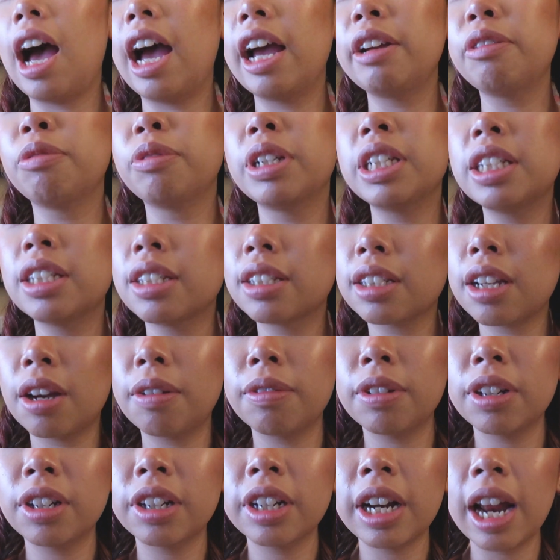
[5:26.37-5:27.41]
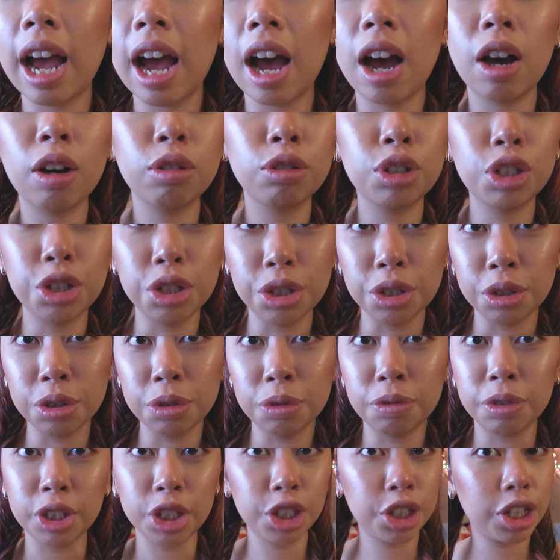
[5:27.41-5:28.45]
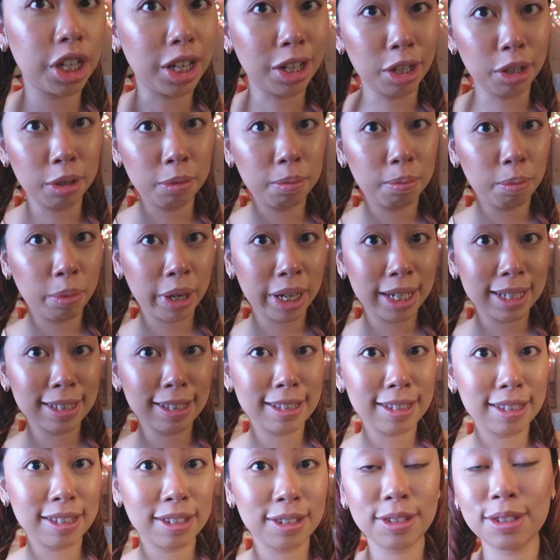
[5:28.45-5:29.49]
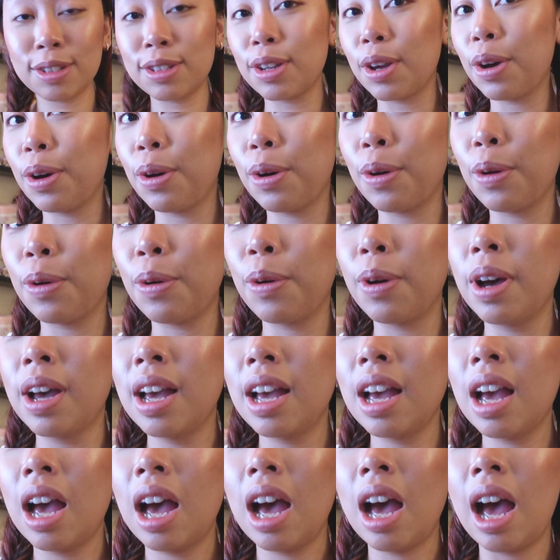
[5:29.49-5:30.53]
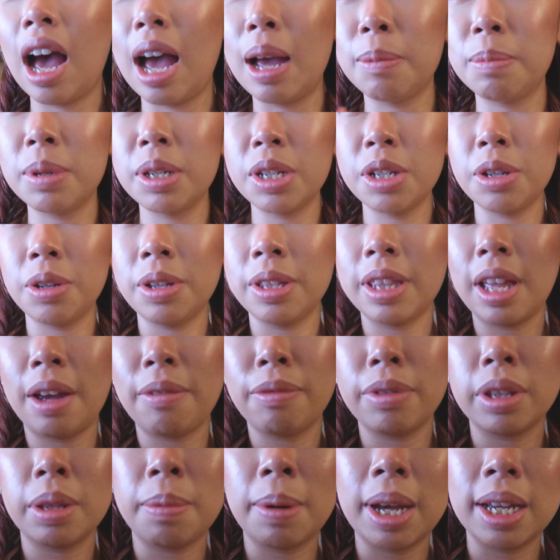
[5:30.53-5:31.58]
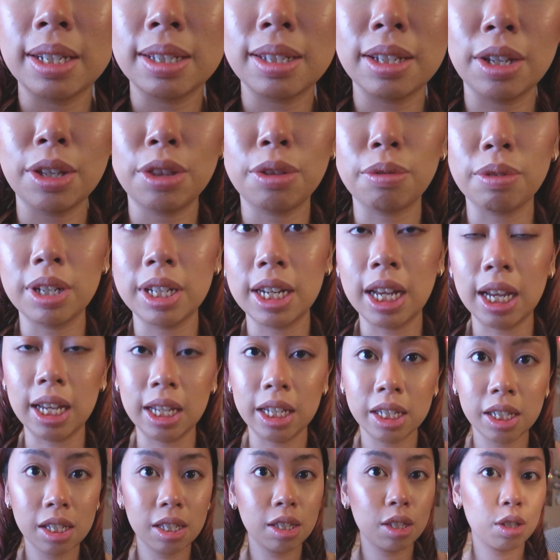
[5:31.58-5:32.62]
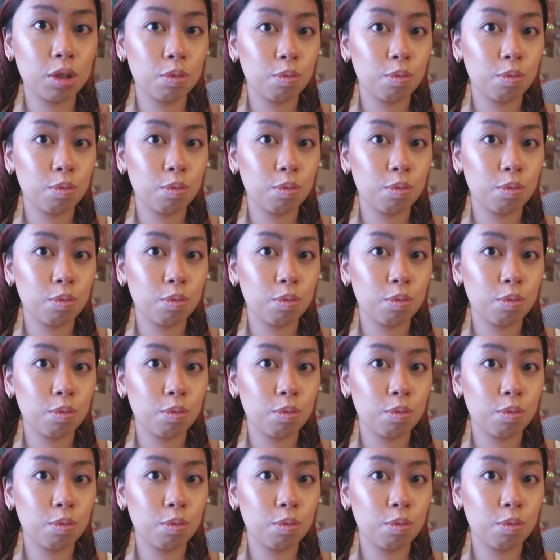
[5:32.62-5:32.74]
I rediscovered how to do fishtail braids, so I've been doing that for the past like 3 days.